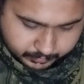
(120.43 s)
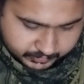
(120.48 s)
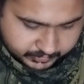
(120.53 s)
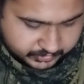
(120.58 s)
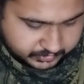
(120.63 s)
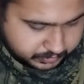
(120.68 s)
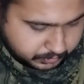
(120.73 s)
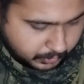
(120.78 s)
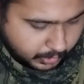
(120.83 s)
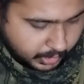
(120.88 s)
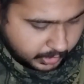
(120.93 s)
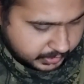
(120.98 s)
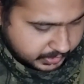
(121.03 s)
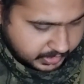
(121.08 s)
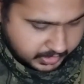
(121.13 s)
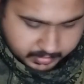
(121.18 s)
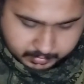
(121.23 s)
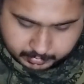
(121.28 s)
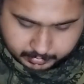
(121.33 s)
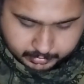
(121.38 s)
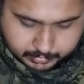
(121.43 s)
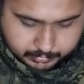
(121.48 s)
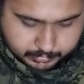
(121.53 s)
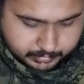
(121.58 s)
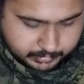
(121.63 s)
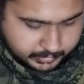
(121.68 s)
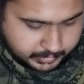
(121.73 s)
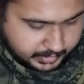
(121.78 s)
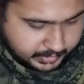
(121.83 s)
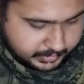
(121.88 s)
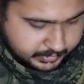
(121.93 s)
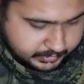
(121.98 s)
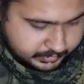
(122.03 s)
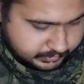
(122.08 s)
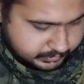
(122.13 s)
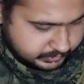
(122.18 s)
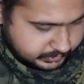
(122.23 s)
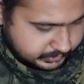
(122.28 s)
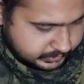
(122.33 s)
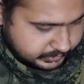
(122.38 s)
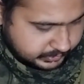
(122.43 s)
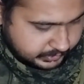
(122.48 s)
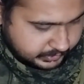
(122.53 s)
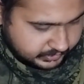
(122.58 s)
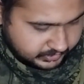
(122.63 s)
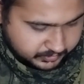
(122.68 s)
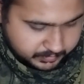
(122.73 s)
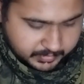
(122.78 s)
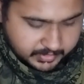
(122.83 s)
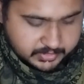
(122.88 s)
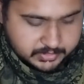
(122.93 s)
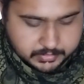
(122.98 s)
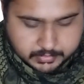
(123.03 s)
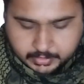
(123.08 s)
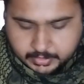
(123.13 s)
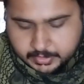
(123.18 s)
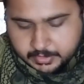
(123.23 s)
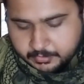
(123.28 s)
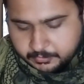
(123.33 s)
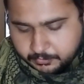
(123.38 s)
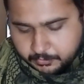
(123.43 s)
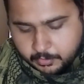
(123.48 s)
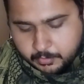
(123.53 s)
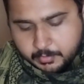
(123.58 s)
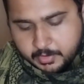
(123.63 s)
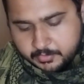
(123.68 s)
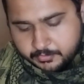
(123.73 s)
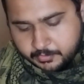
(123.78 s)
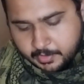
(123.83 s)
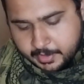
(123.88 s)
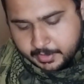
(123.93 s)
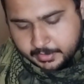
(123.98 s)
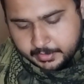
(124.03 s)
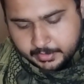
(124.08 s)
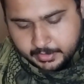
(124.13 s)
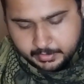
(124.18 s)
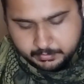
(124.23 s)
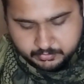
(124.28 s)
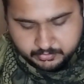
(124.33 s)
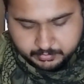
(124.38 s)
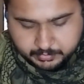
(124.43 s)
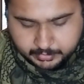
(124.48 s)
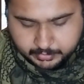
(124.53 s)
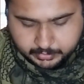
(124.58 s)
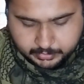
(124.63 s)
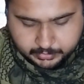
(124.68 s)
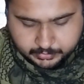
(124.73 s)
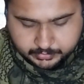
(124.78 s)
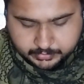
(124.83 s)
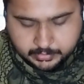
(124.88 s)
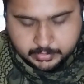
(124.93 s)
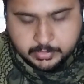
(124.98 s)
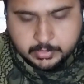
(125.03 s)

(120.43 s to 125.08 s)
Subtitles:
Small keyboard, and especially for my fighting games, because